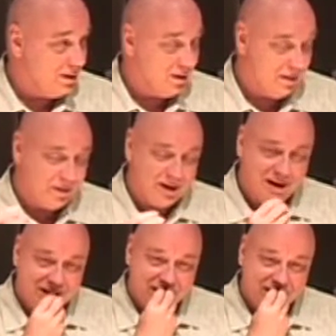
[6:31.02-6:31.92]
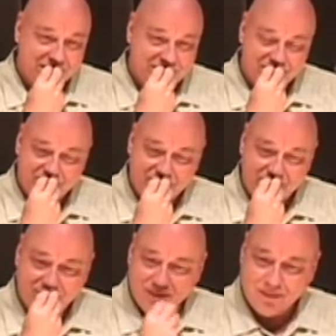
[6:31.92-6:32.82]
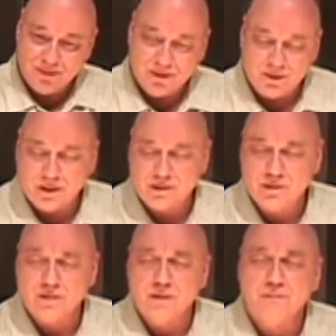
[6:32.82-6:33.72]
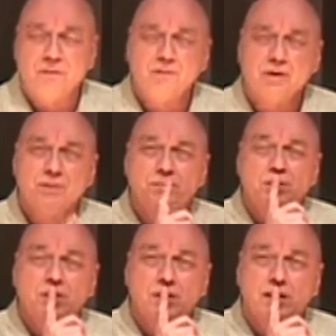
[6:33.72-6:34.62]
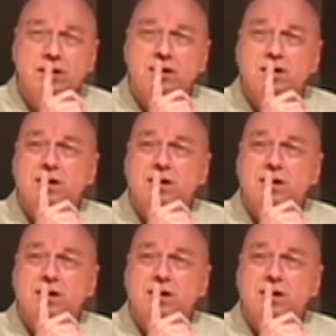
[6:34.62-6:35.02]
You know, I mean, he does crazy stuff that's purely